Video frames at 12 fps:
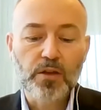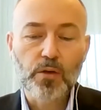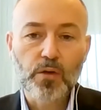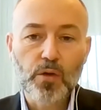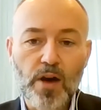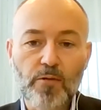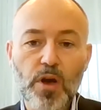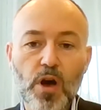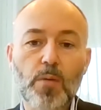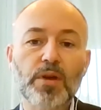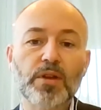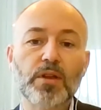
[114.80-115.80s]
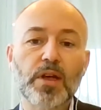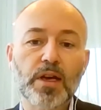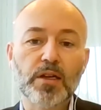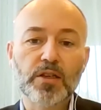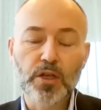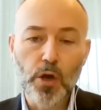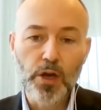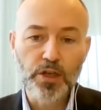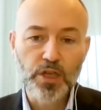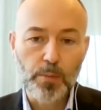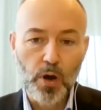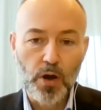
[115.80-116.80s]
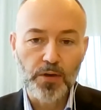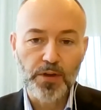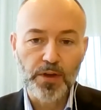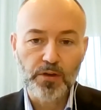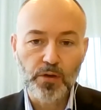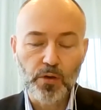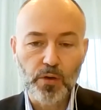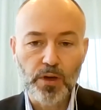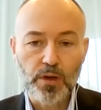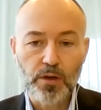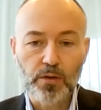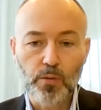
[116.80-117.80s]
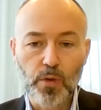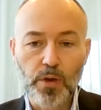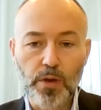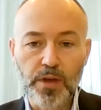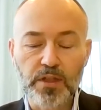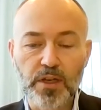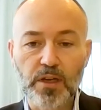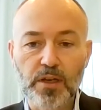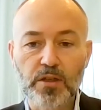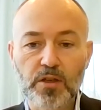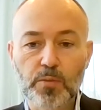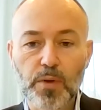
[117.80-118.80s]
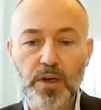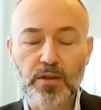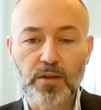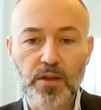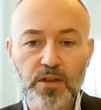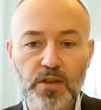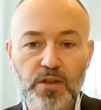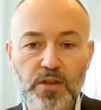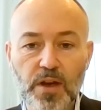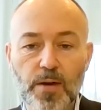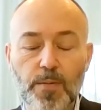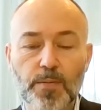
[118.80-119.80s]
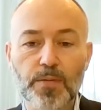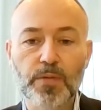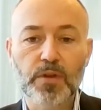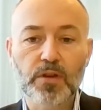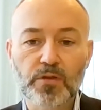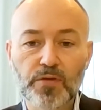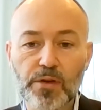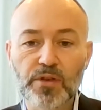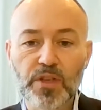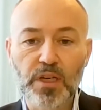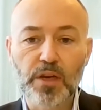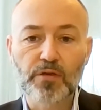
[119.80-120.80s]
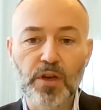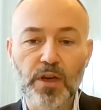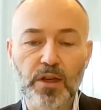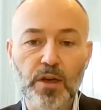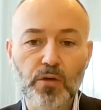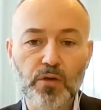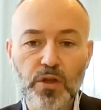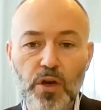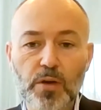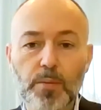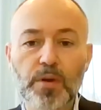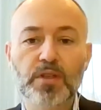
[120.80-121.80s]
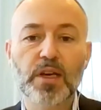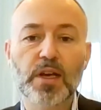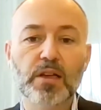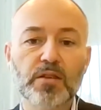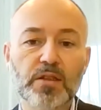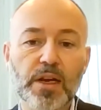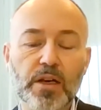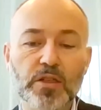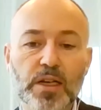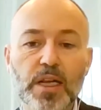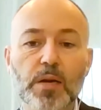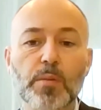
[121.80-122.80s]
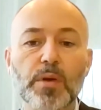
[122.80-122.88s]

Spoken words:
you have become a technology partner to one of these. I suspect this is very significant. Can you start by telling us a little